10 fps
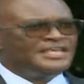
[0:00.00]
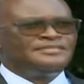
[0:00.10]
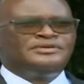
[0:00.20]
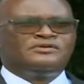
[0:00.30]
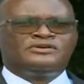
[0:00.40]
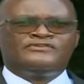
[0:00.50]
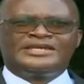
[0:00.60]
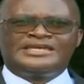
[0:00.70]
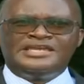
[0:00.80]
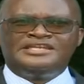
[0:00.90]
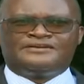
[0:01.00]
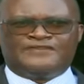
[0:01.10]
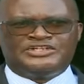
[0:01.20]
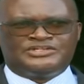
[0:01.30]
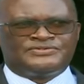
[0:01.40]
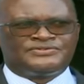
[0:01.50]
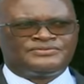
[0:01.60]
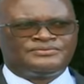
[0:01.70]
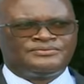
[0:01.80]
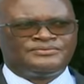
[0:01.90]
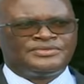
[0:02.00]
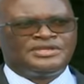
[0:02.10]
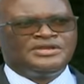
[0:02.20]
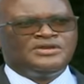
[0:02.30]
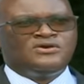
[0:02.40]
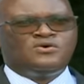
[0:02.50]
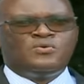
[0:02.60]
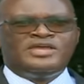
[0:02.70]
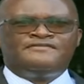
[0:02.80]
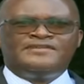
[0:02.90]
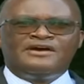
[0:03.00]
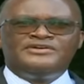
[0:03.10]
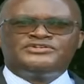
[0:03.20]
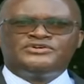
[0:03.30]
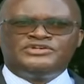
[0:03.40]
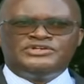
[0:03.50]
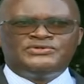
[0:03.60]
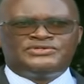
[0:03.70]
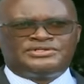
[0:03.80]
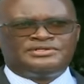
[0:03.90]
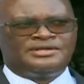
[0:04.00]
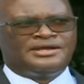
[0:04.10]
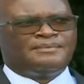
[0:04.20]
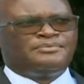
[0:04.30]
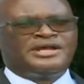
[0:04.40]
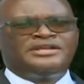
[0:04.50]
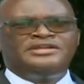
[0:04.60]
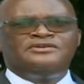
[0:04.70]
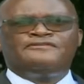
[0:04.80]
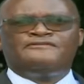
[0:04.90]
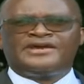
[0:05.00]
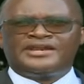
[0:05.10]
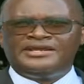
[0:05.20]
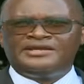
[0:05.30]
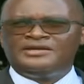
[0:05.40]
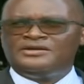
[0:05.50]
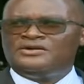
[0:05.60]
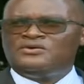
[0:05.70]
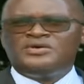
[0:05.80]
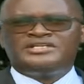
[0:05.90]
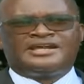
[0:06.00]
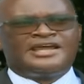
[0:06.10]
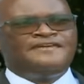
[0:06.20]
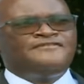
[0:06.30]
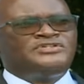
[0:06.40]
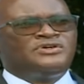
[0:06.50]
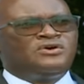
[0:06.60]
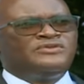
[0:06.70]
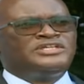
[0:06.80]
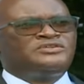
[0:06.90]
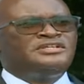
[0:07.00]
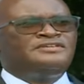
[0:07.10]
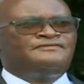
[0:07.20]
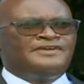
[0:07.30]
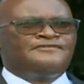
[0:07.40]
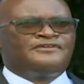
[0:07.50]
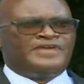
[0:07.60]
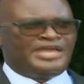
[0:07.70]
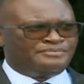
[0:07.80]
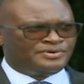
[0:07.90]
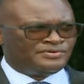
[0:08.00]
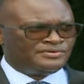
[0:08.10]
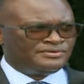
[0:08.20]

has been one of the key interventions. We have now introduced a brand new ferry, which arrived on the 25th of April,